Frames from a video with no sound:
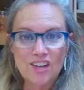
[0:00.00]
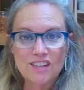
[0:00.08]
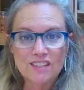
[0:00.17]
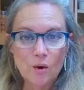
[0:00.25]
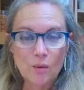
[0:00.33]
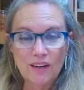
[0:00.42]

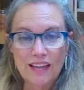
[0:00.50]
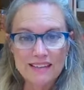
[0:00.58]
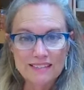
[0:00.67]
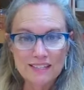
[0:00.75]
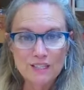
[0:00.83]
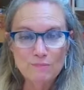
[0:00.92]
So in
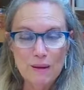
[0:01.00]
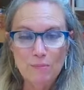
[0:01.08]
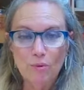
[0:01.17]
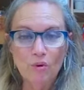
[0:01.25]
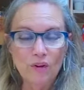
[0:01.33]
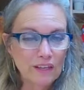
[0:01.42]
case these
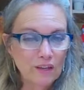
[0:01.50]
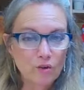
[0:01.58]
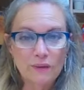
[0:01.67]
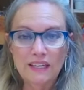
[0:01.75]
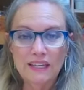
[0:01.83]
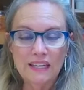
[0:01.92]
people kill
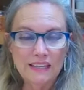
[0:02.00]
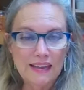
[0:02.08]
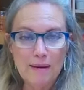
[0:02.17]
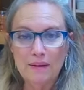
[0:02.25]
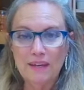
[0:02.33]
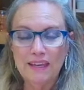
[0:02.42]
me,
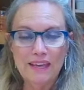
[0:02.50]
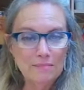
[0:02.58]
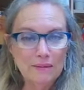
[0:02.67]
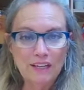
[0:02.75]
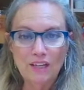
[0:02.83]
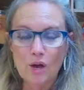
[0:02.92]
kidnap me, eat
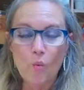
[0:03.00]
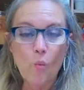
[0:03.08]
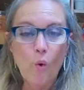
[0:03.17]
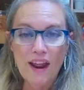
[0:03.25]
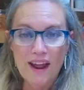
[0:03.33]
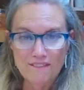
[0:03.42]
me, you know,
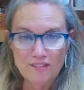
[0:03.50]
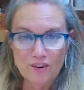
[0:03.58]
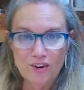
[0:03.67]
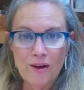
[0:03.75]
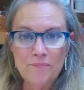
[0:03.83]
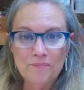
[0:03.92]

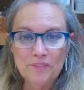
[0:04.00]
whatever,